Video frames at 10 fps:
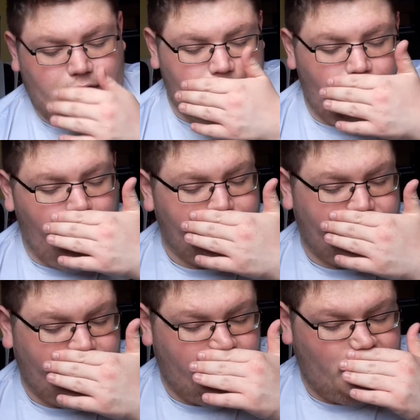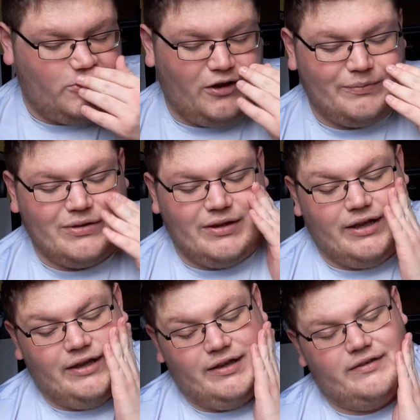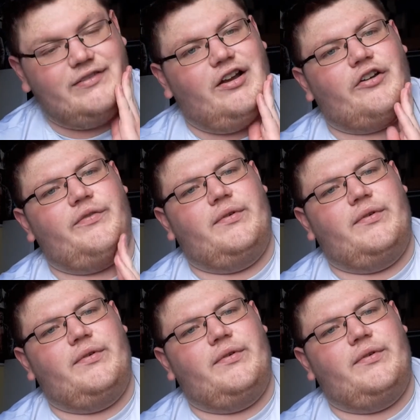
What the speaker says: Hobbs stopped Starks from